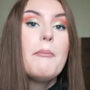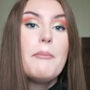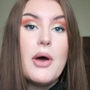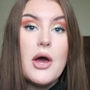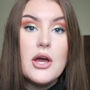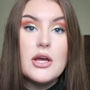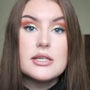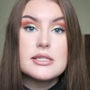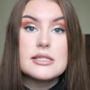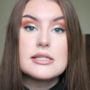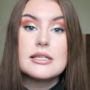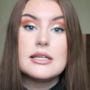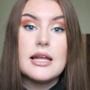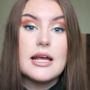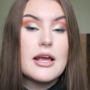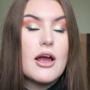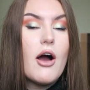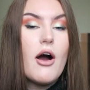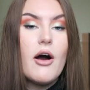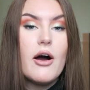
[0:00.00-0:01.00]

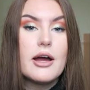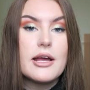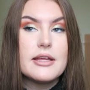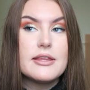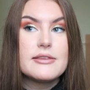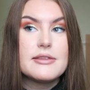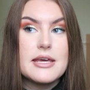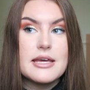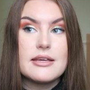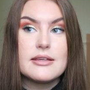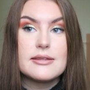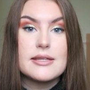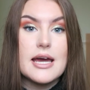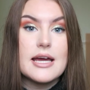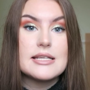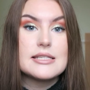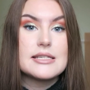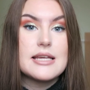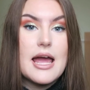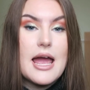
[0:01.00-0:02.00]
Personally, I think
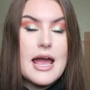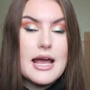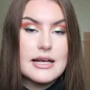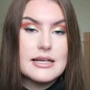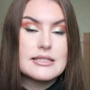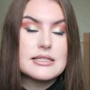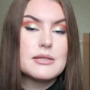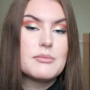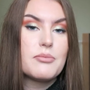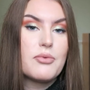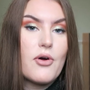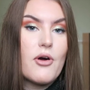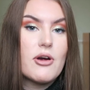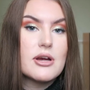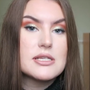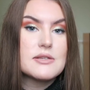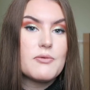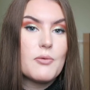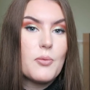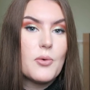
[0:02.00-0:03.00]
that is an excellent
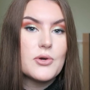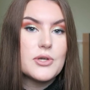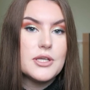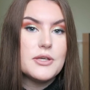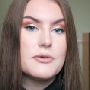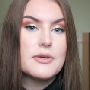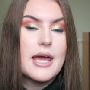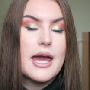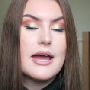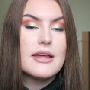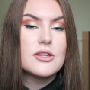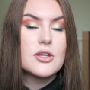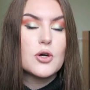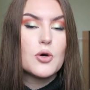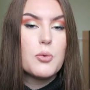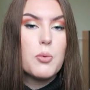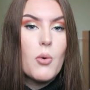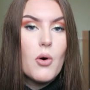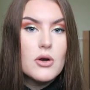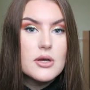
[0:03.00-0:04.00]
price for what you get. The
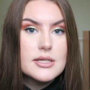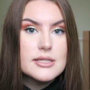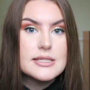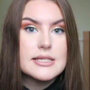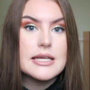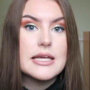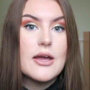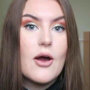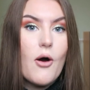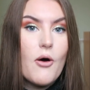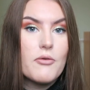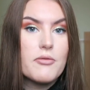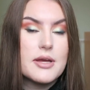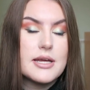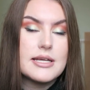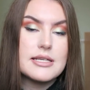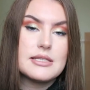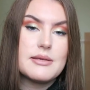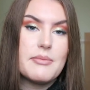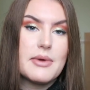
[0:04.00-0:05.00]
quality of
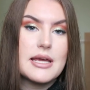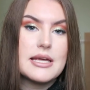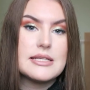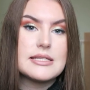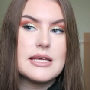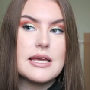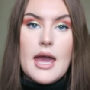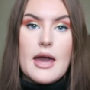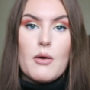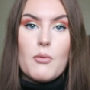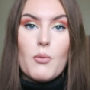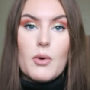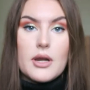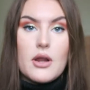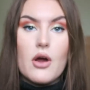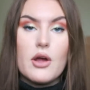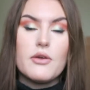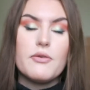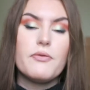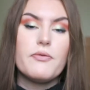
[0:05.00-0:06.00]
it is amazing. Yeah, when
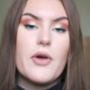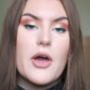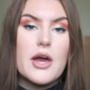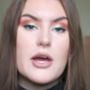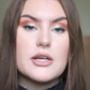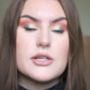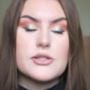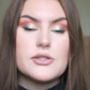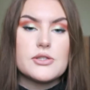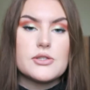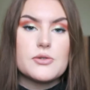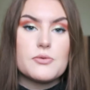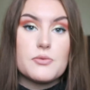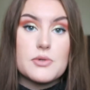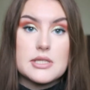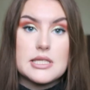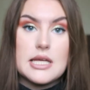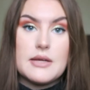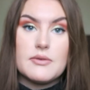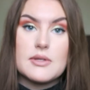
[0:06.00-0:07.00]
I first
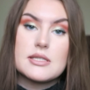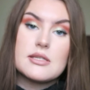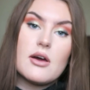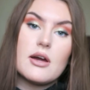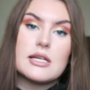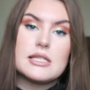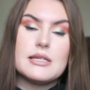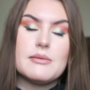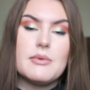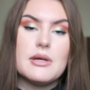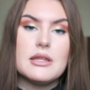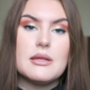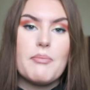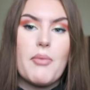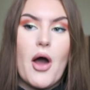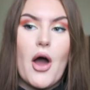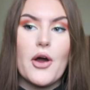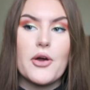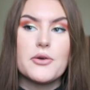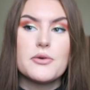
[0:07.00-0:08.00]
received this item in the
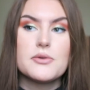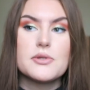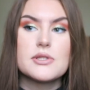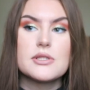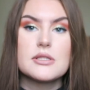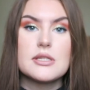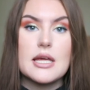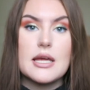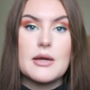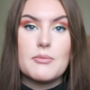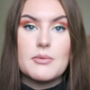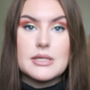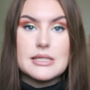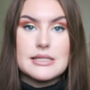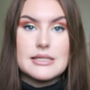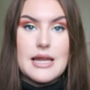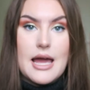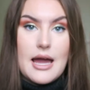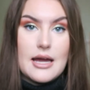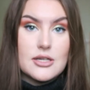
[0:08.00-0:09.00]
post, it was
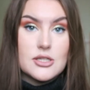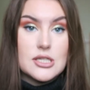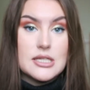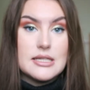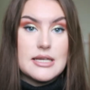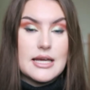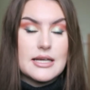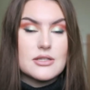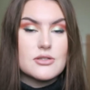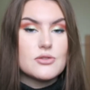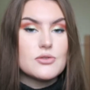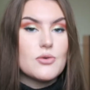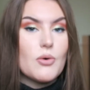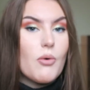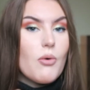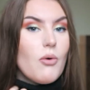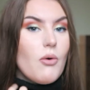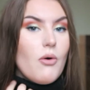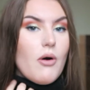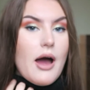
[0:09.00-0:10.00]
actually next
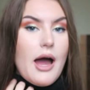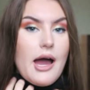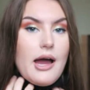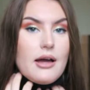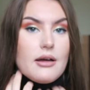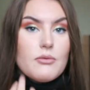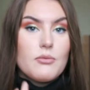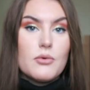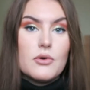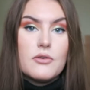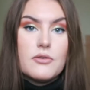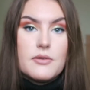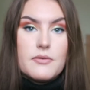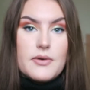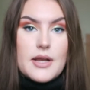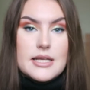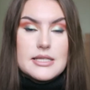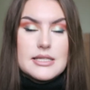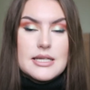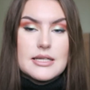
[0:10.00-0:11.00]
door at one of the
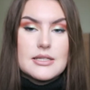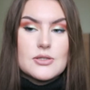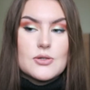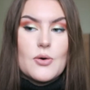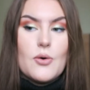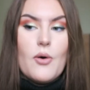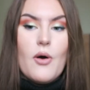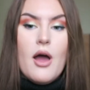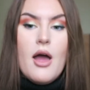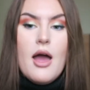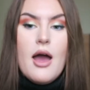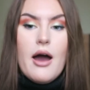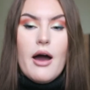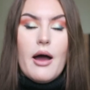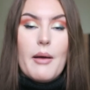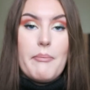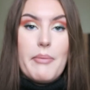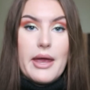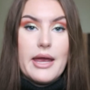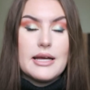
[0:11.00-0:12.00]
flats next door.
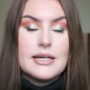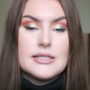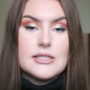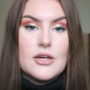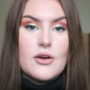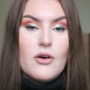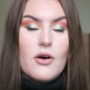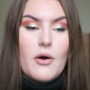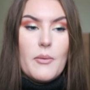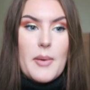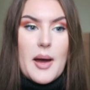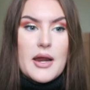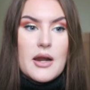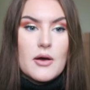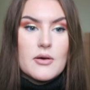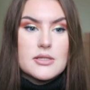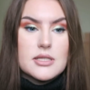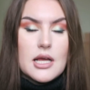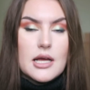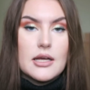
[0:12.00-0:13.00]
I picked it up and
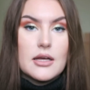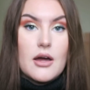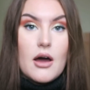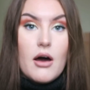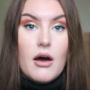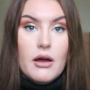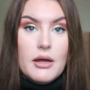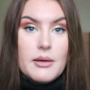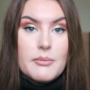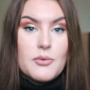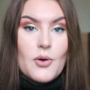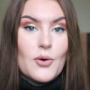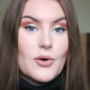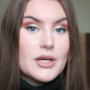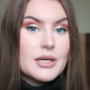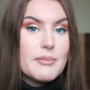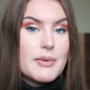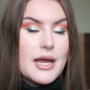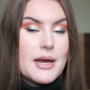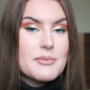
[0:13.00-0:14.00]
I was like, I am not
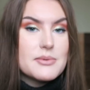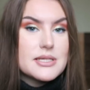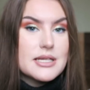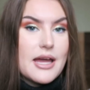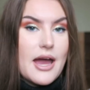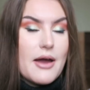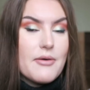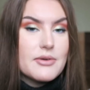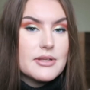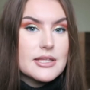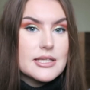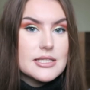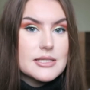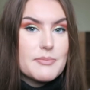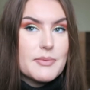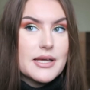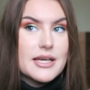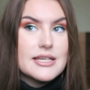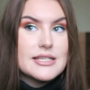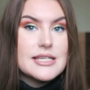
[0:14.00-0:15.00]
going to be able to carry this
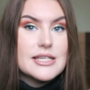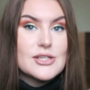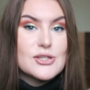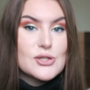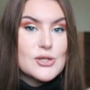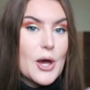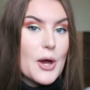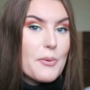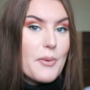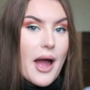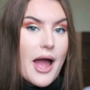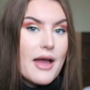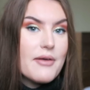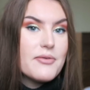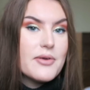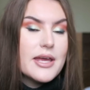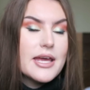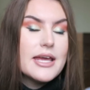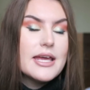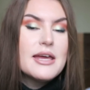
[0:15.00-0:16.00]
because it's so
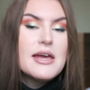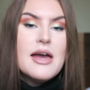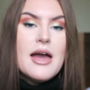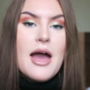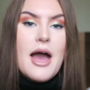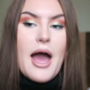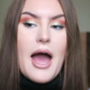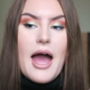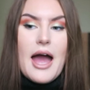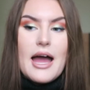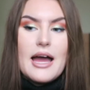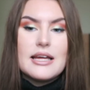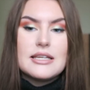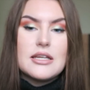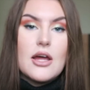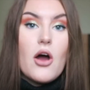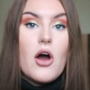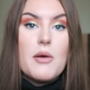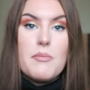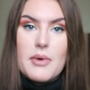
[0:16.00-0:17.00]
heavy,
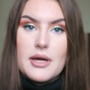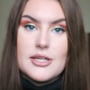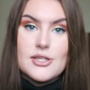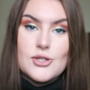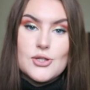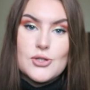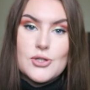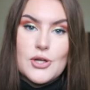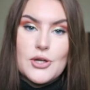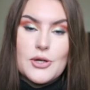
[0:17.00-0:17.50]
and I managed